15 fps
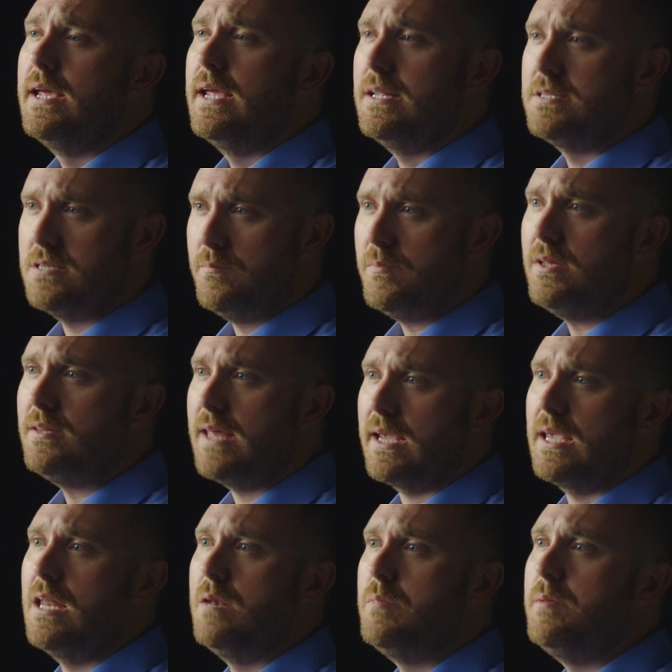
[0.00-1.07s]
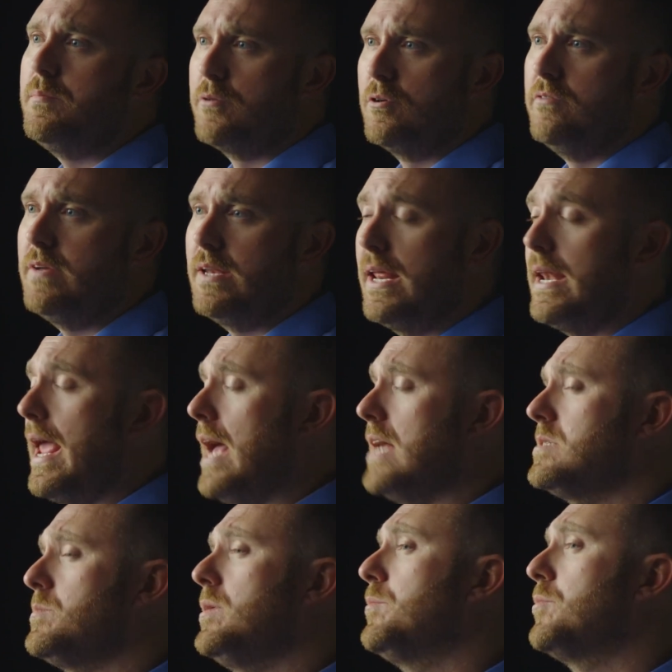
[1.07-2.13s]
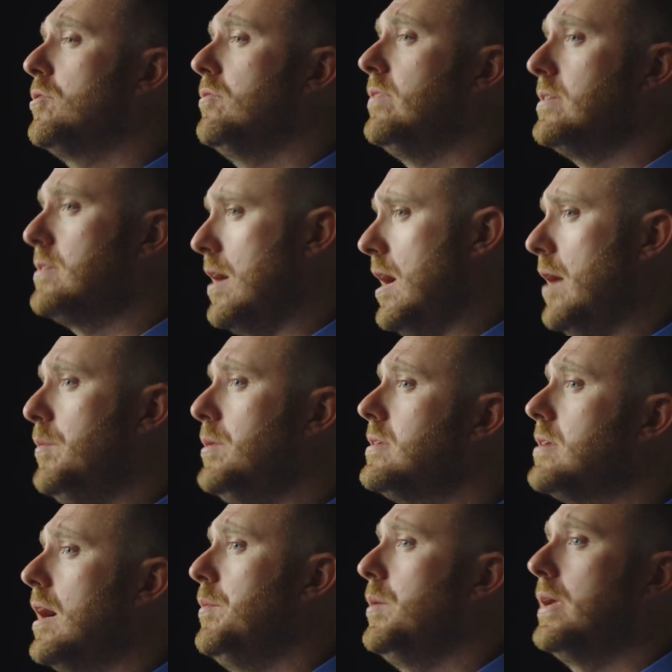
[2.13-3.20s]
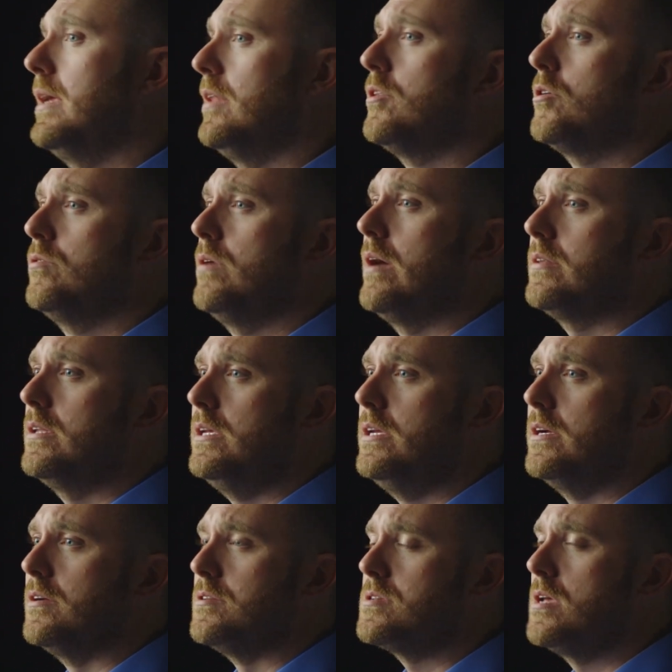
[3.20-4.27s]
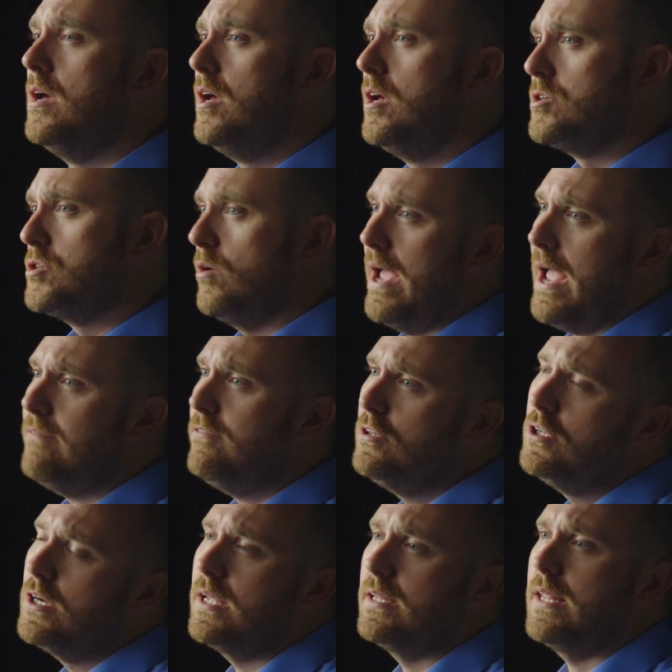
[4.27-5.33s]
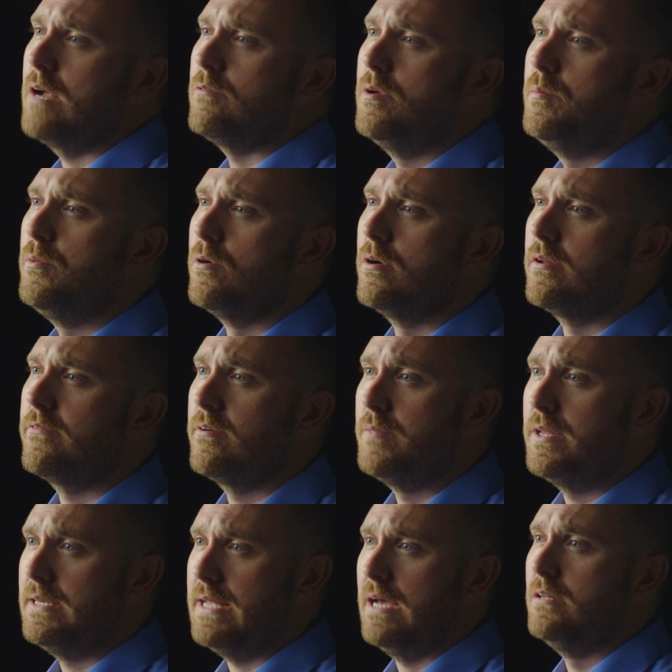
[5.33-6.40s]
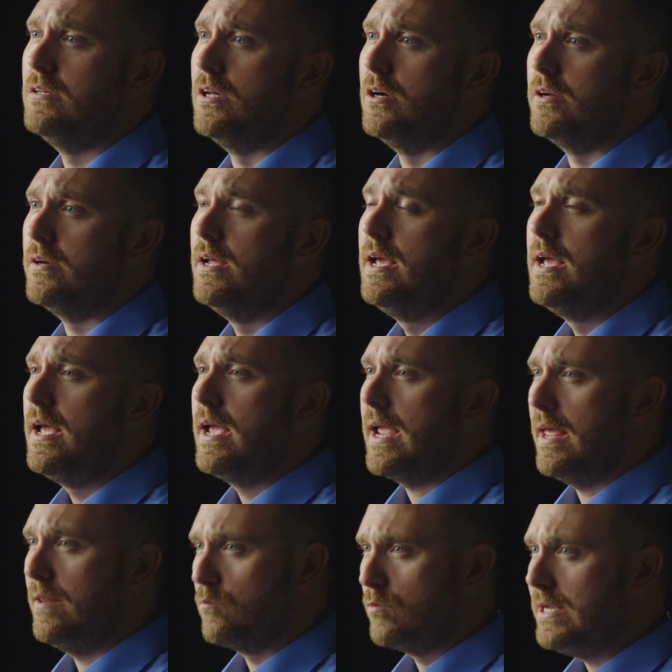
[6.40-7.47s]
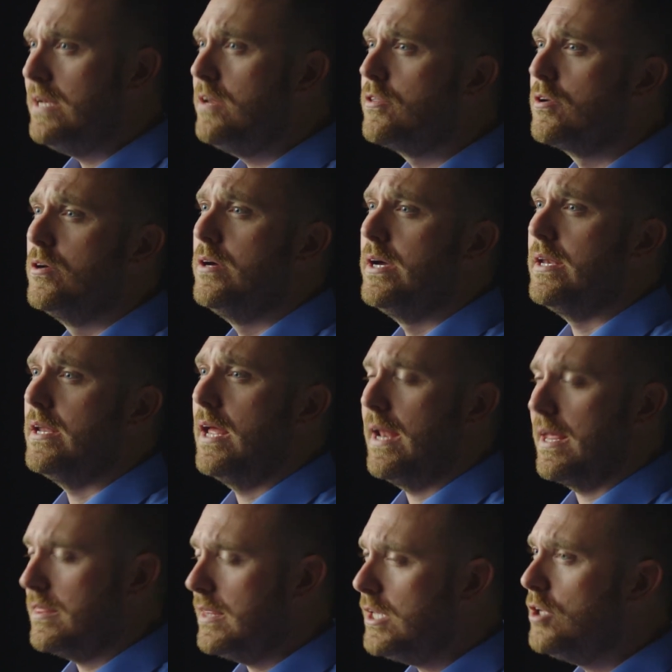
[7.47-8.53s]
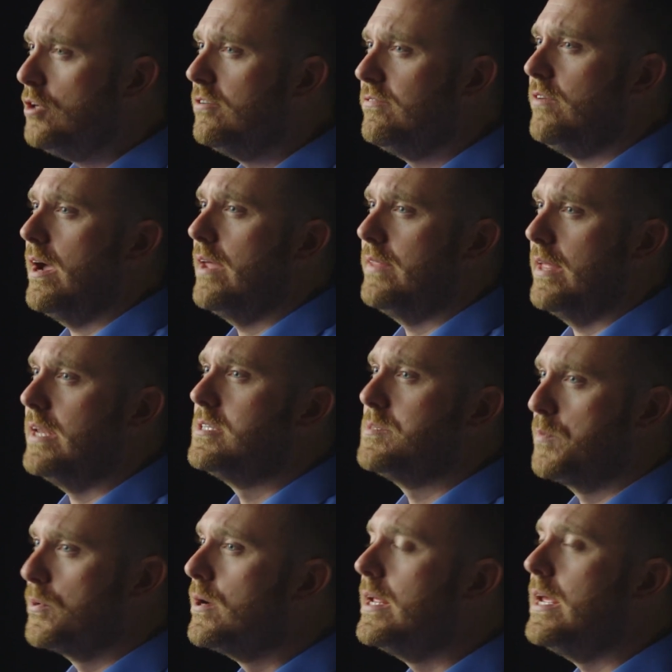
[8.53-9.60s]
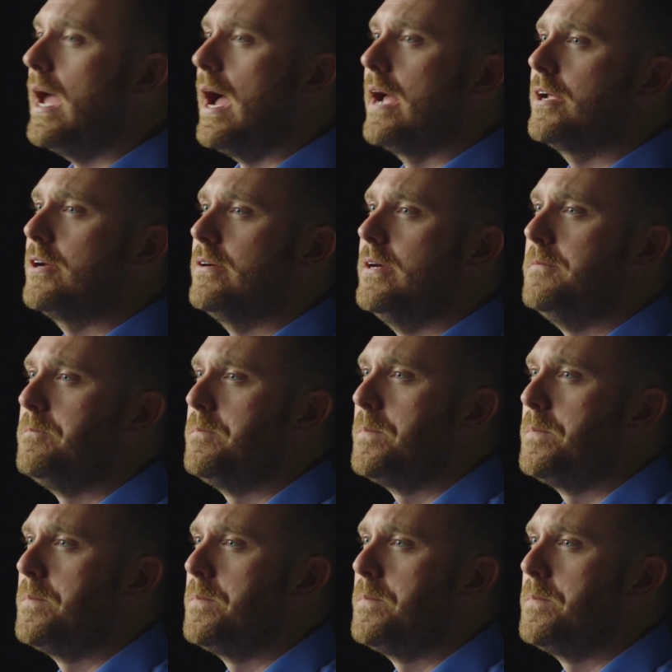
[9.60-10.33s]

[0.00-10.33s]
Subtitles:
It's something that can be proven and has been proven time and time again throughout the years. So have a look at that report from the download and read through it, and I think you'll find that it's pretty accurate.